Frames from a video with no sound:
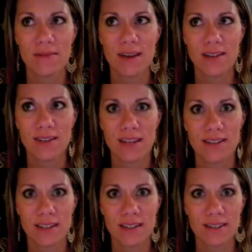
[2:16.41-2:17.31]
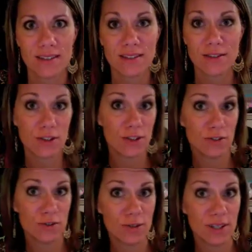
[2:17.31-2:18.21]
God is asking us to
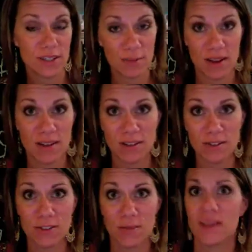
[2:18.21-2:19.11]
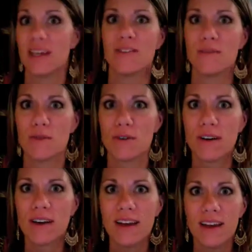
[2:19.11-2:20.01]
expand and do something even more."
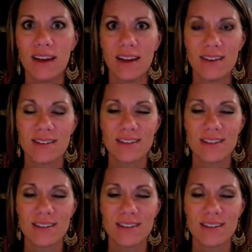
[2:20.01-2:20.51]
And